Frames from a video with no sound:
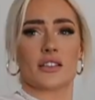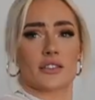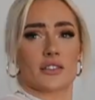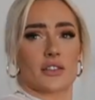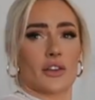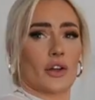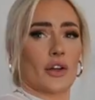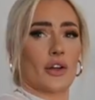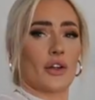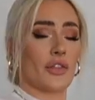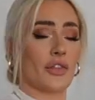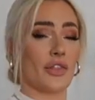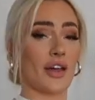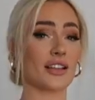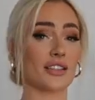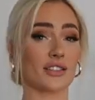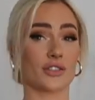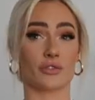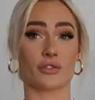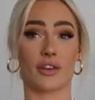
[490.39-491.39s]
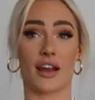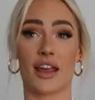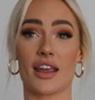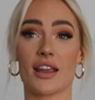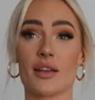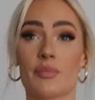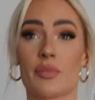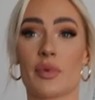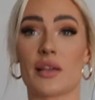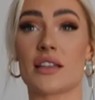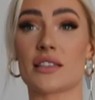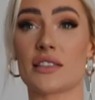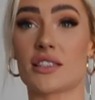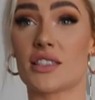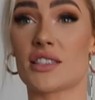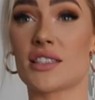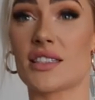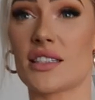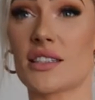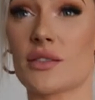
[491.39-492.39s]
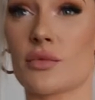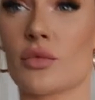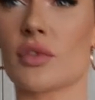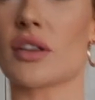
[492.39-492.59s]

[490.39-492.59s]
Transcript: So that's great, but it's just this